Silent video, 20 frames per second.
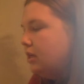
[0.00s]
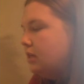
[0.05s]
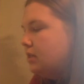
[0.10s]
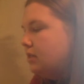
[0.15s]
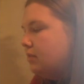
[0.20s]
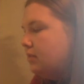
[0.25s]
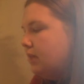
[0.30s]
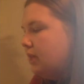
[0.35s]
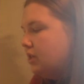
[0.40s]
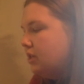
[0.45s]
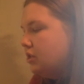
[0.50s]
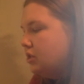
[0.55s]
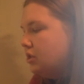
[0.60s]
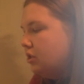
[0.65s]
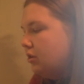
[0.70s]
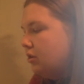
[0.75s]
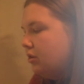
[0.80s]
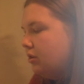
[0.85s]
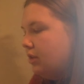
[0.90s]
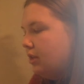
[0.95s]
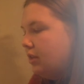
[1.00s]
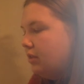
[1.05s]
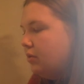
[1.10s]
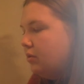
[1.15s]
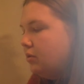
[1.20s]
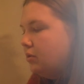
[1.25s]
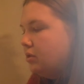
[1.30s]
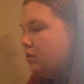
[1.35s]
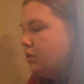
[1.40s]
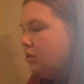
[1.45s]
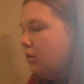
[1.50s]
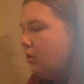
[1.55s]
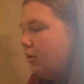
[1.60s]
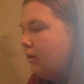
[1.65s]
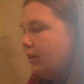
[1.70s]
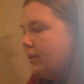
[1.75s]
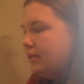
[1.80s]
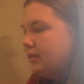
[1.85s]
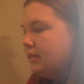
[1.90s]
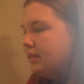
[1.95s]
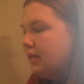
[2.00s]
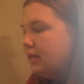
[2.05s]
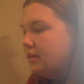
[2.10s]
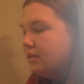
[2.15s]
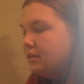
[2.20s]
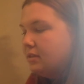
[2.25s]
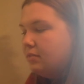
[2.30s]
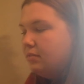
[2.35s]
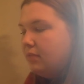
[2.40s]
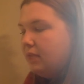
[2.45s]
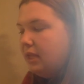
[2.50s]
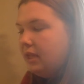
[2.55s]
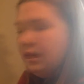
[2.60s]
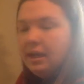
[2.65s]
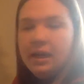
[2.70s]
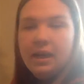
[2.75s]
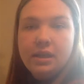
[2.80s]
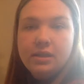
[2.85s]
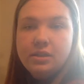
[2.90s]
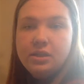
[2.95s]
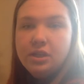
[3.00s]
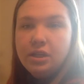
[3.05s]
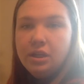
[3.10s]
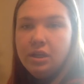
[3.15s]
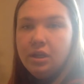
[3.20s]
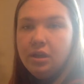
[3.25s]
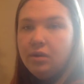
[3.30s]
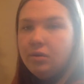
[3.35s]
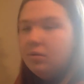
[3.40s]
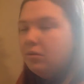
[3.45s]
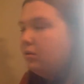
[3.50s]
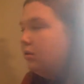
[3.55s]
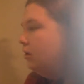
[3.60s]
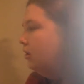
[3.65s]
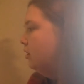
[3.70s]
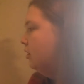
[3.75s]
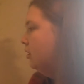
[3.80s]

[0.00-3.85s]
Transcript: to make sure that those toys got to me and to you.